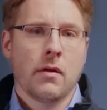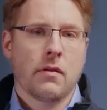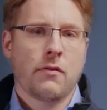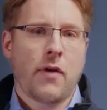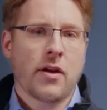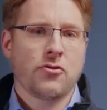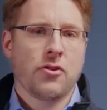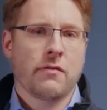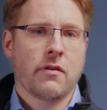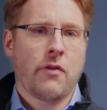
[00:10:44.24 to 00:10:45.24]
This function
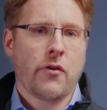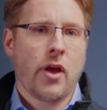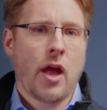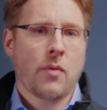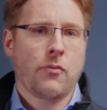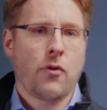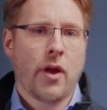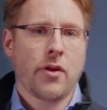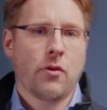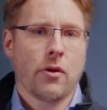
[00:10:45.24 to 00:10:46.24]
is a very helpful
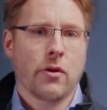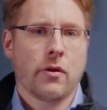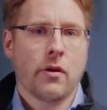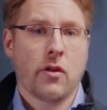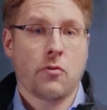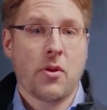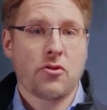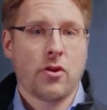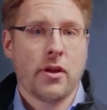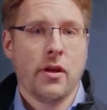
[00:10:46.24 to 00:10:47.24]
add-on,
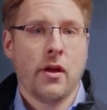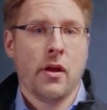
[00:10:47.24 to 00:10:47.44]
especially